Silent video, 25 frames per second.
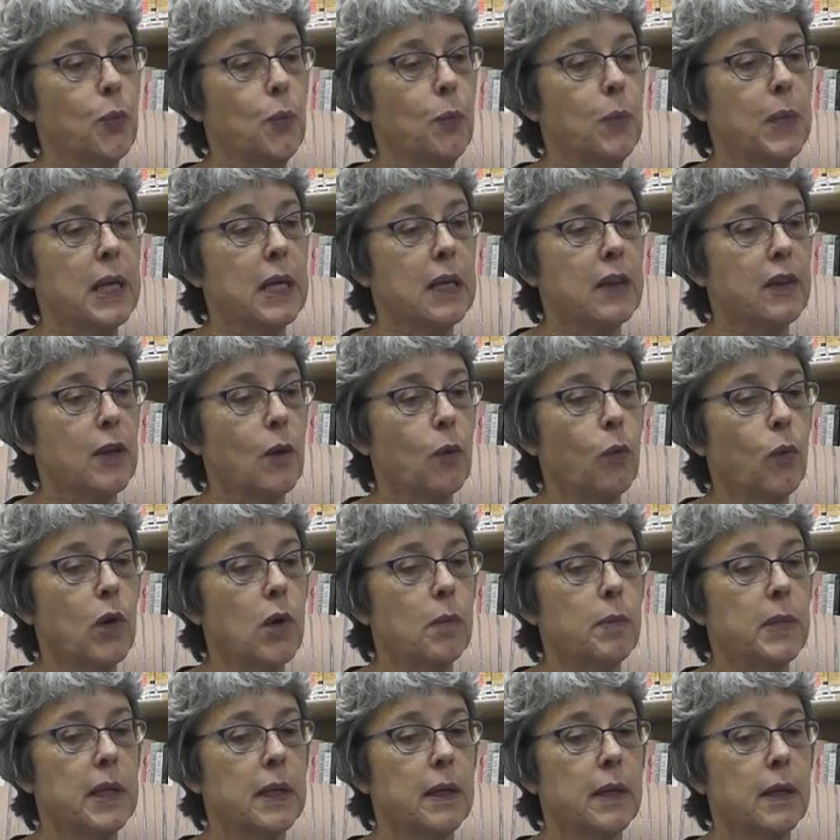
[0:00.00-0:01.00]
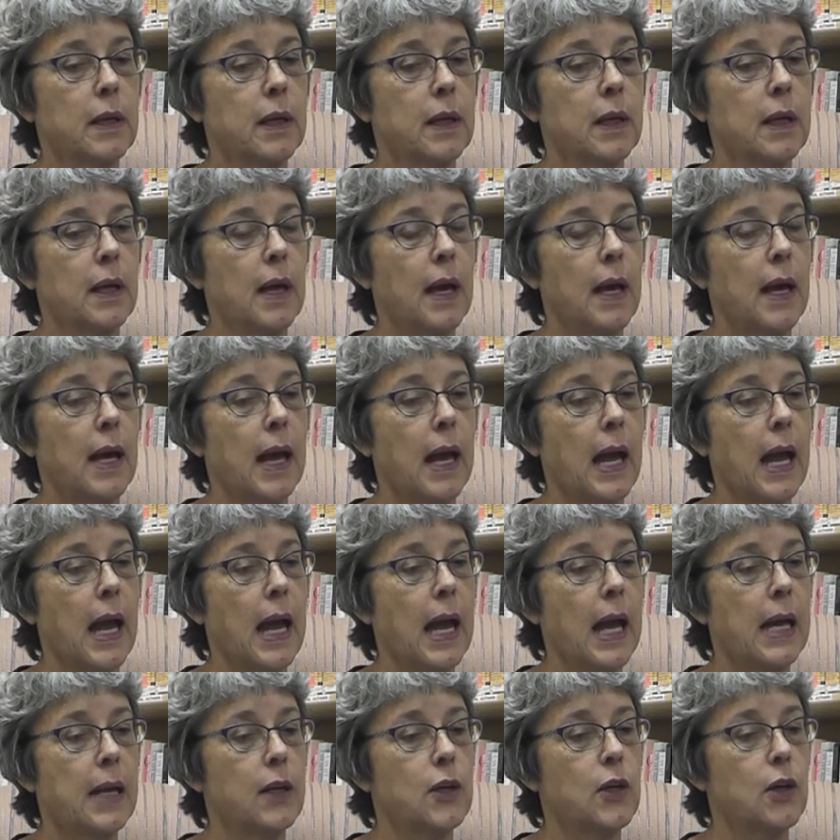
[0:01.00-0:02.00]
meet the woman,
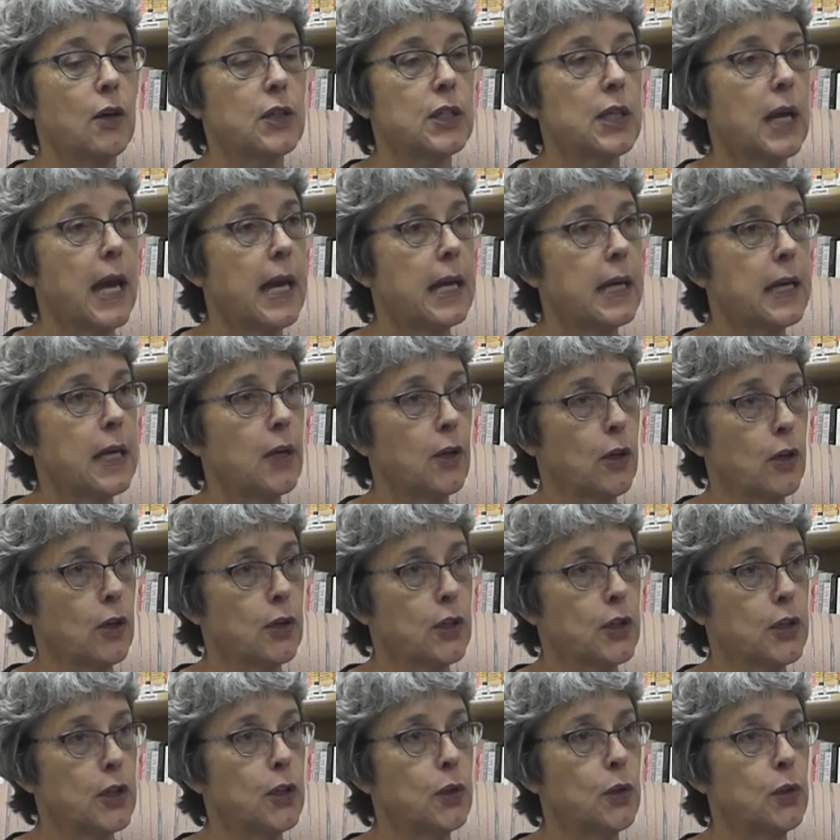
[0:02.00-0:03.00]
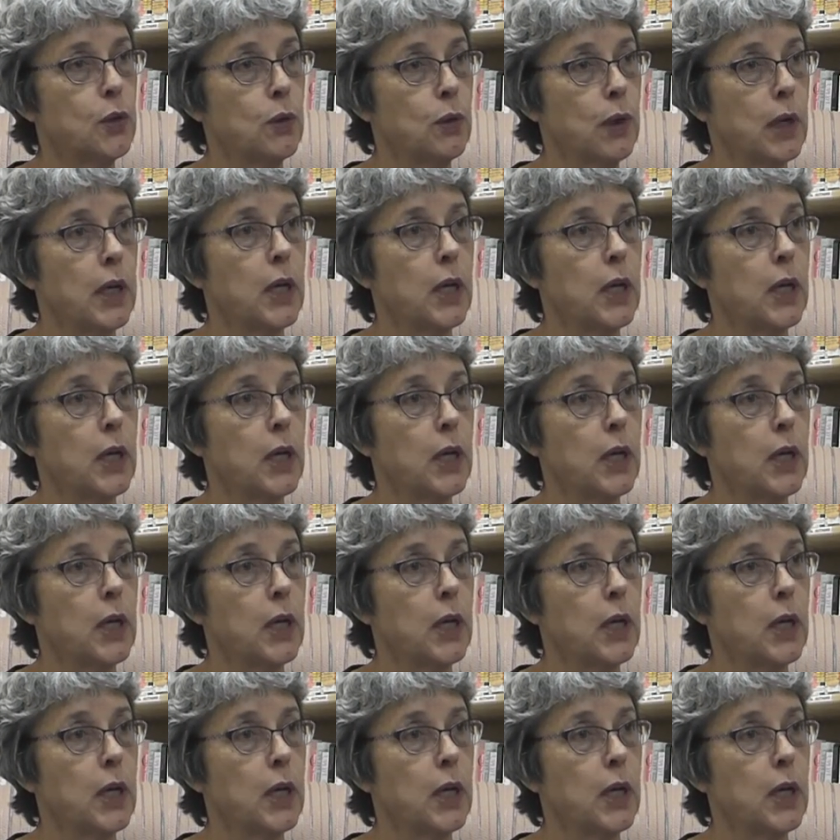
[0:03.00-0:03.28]
and you're taking her to